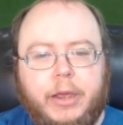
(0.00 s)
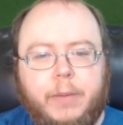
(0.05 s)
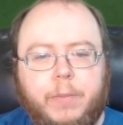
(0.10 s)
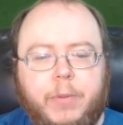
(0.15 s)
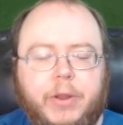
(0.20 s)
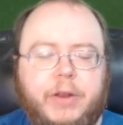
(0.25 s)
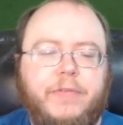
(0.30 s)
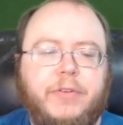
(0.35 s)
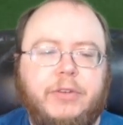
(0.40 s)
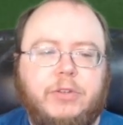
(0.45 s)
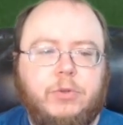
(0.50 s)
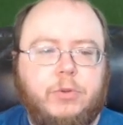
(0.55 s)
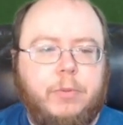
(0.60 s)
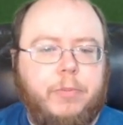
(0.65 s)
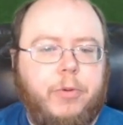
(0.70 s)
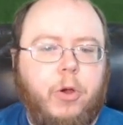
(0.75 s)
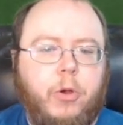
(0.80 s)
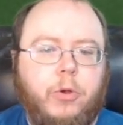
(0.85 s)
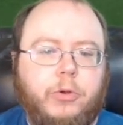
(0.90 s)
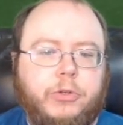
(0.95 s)
But if this is a
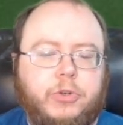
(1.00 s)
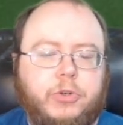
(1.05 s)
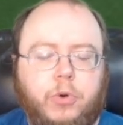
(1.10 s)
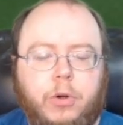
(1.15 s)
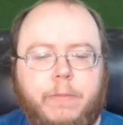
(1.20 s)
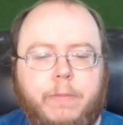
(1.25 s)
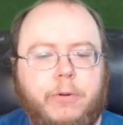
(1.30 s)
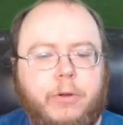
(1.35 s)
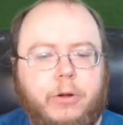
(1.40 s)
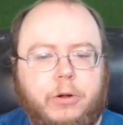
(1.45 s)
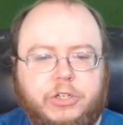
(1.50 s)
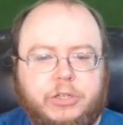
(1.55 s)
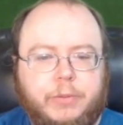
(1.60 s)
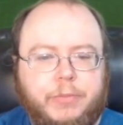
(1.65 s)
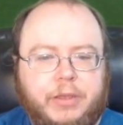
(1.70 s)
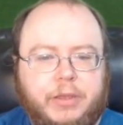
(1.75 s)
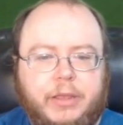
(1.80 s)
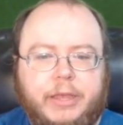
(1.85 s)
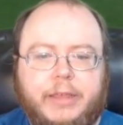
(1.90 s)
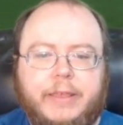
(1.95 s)
post or a put or
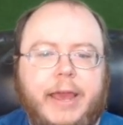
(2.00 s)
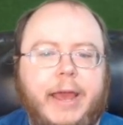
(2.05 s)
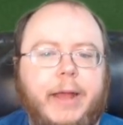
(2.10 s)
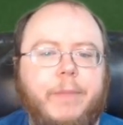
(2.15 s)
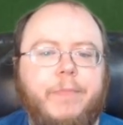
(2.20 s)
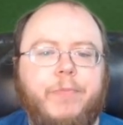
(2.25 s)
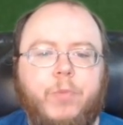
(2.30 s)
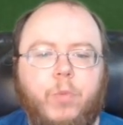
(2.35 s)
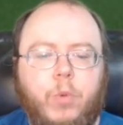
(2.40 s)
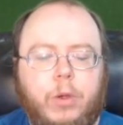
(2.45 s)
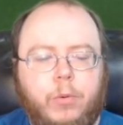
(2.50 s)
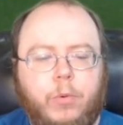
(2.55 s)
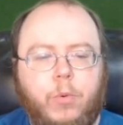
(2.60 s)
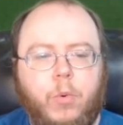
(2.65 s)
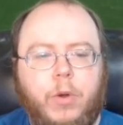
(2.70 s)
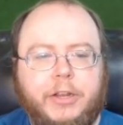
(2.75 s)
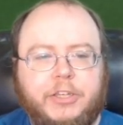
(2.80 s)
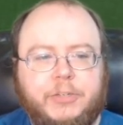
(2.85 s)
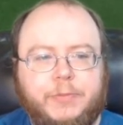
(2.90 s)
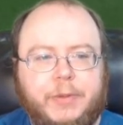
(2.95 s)
something like that, we would
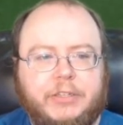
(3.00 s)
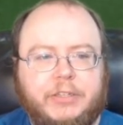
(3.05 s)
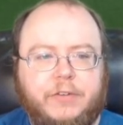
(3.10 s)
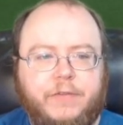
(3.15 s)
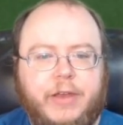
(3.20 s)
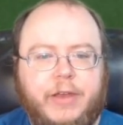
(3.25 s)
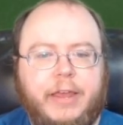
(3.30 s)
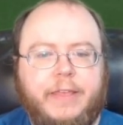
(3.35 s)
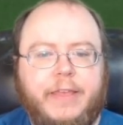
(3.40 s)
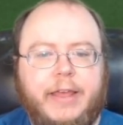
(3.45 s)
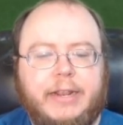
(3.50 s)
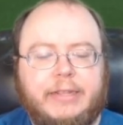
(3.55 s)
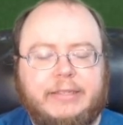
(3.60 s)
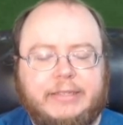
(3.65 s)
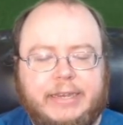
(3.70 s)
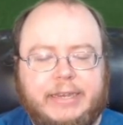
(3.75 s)
want to specify that it's